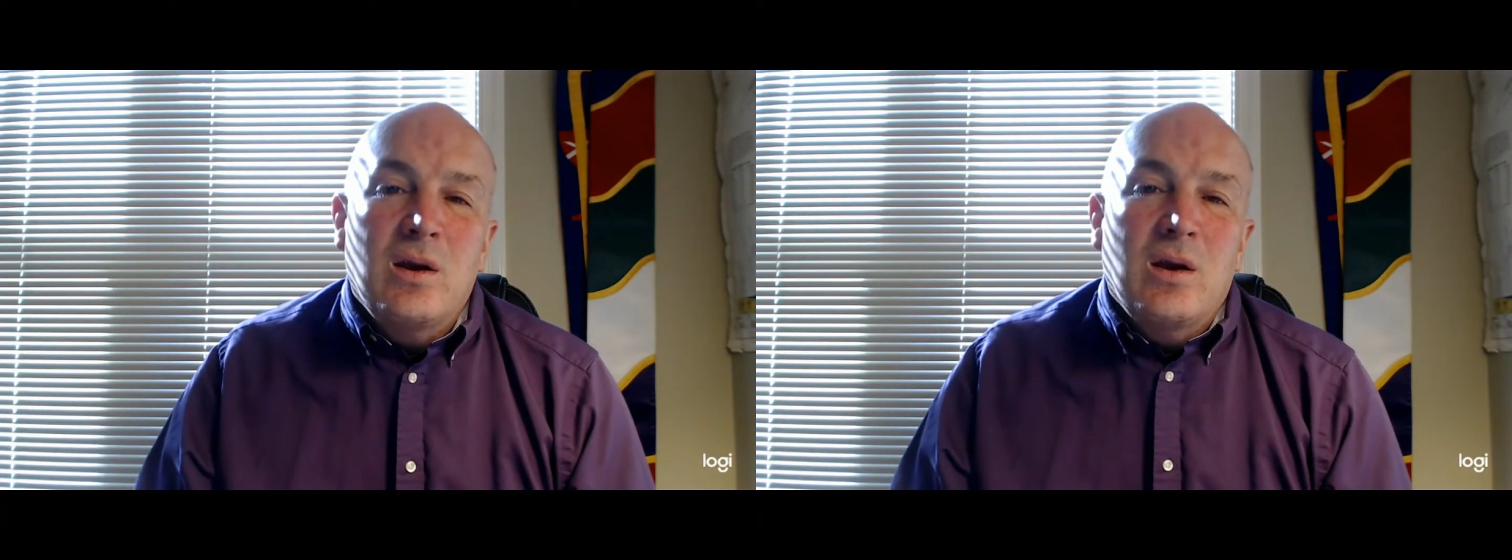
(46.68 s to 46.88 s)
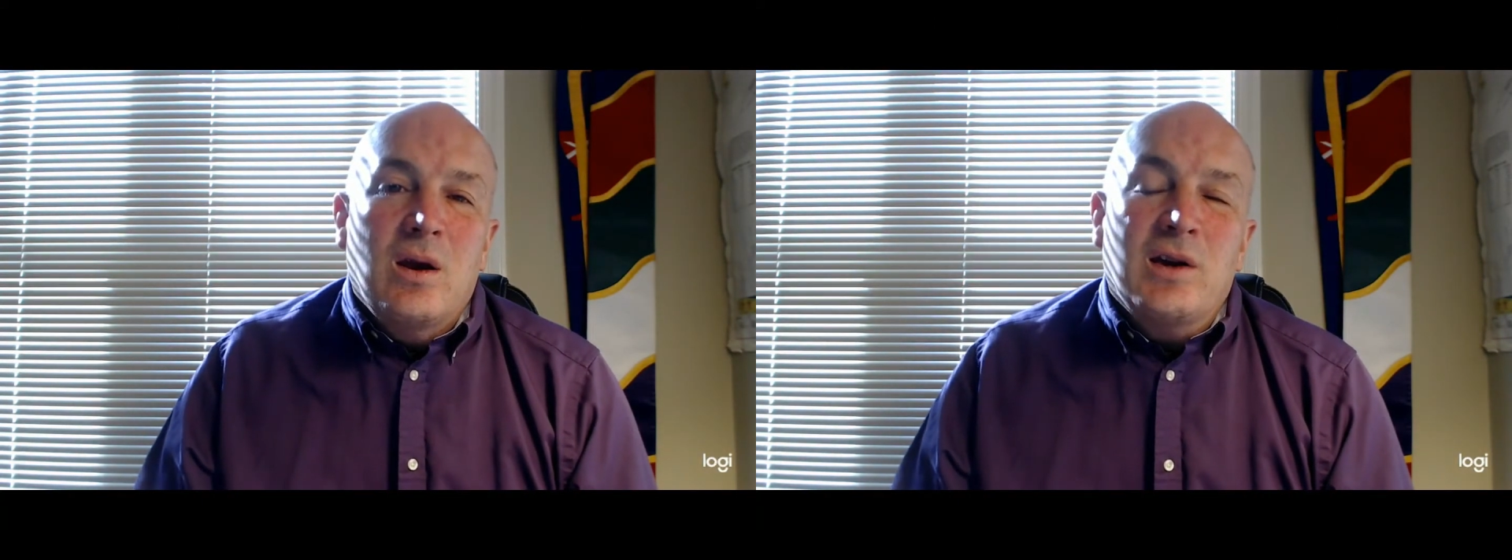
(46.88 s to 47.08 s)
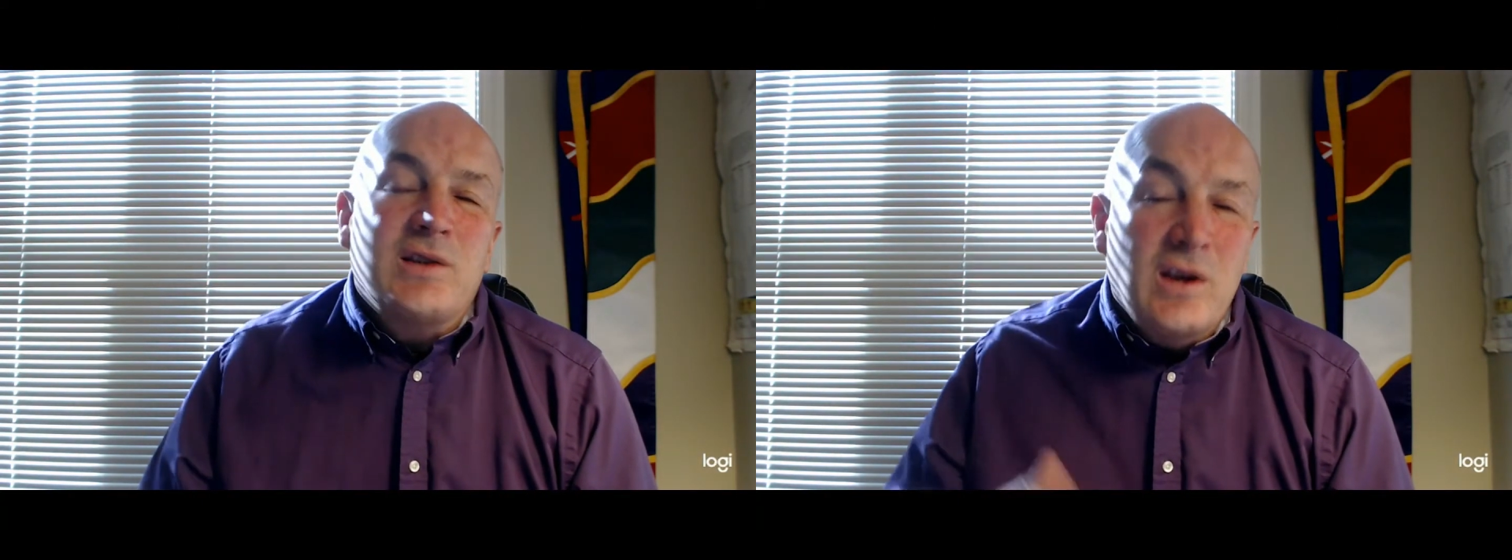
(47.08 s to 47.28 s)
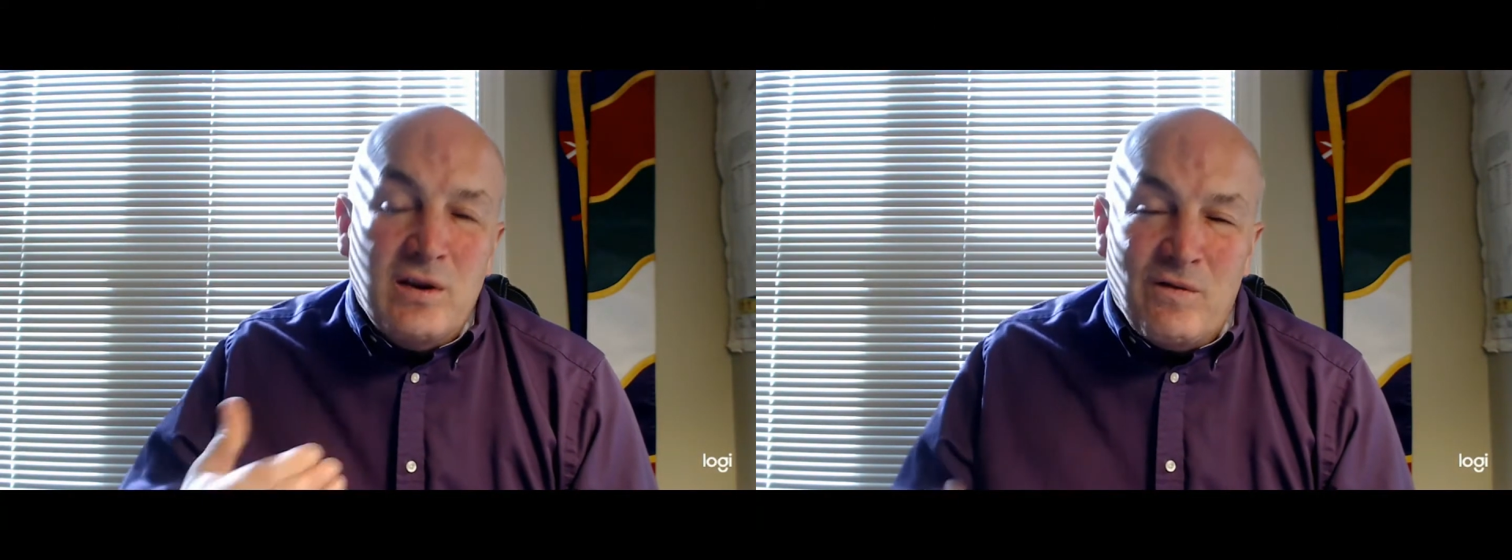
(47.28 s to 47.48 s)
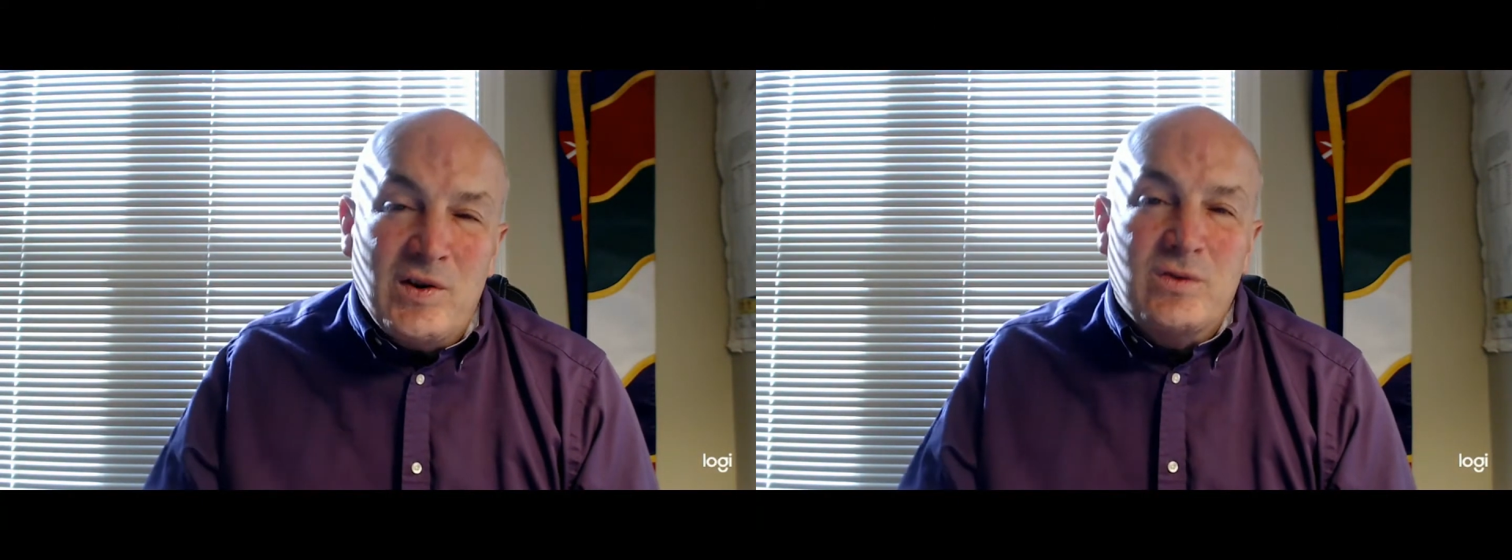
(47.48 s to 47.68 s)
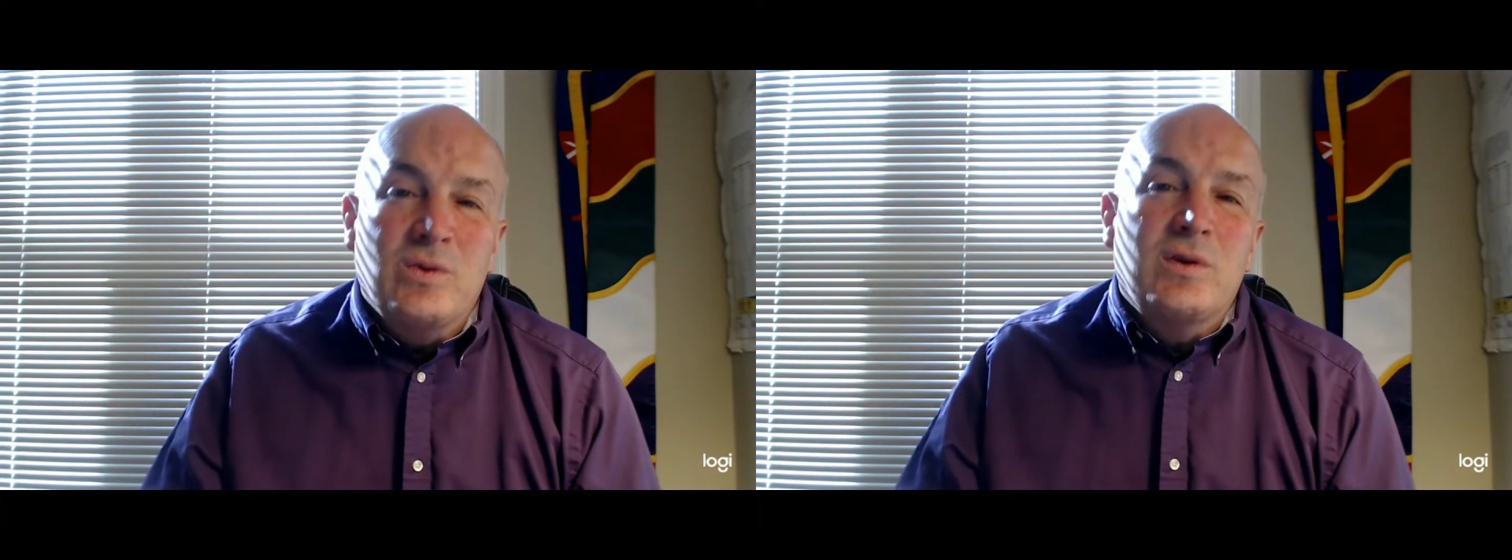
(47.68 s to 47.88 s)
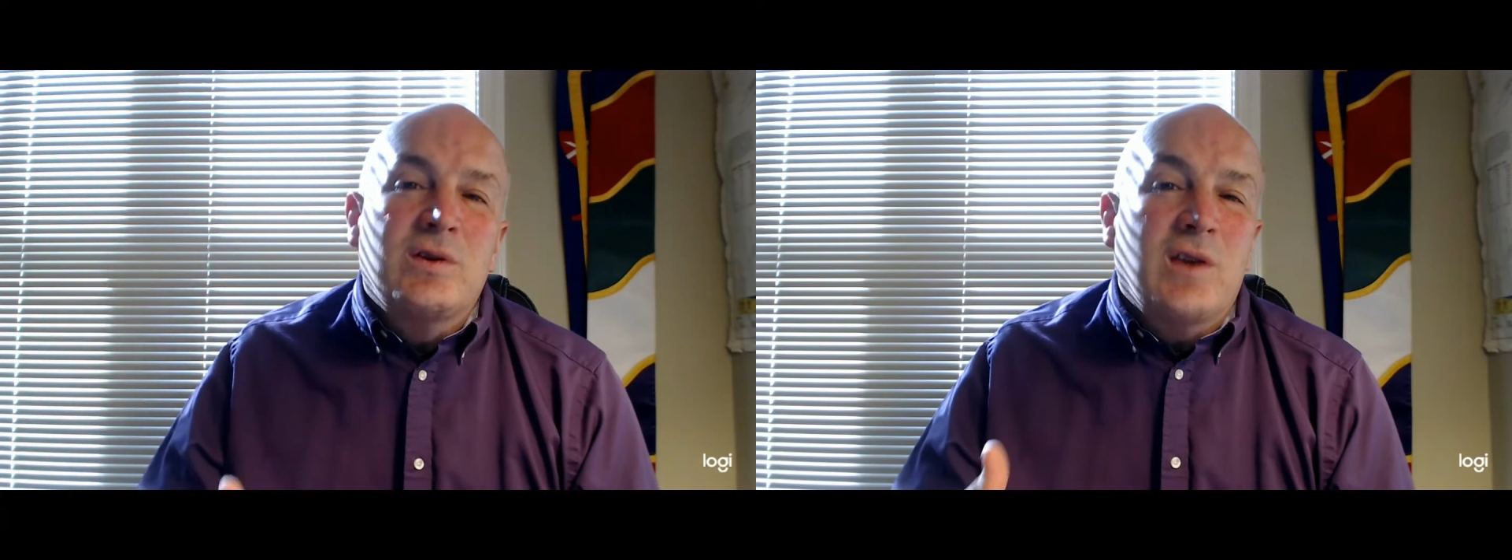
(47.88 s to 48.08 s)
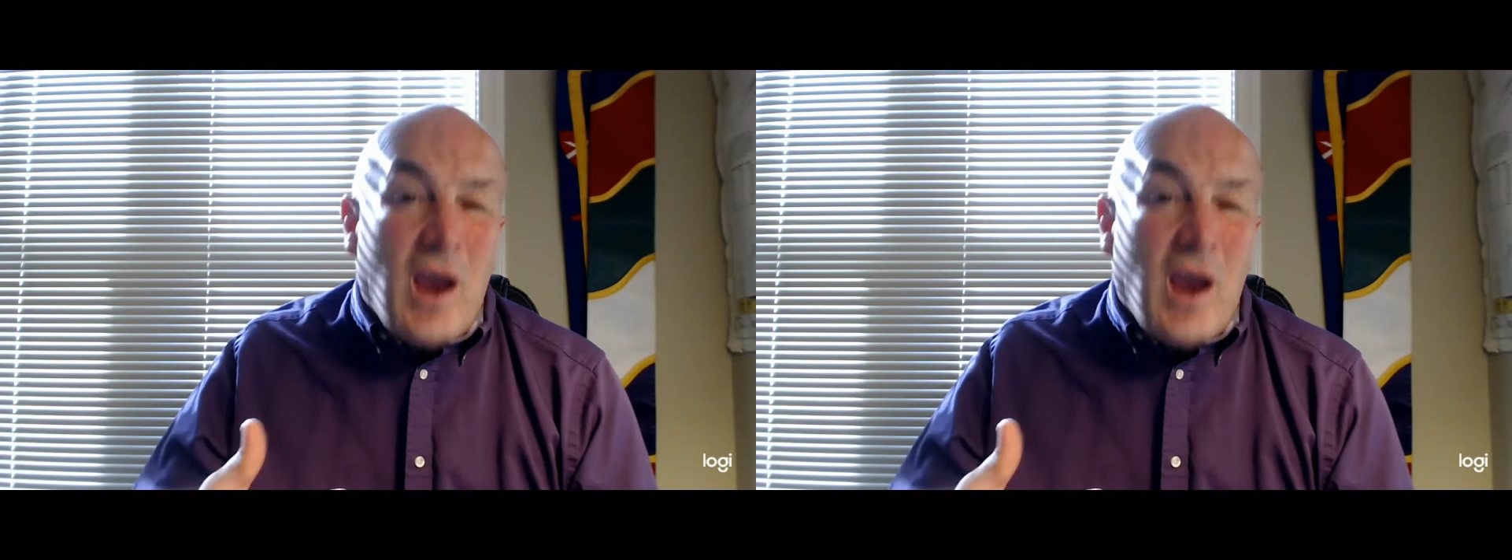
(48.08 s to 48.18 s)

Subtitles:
as individuals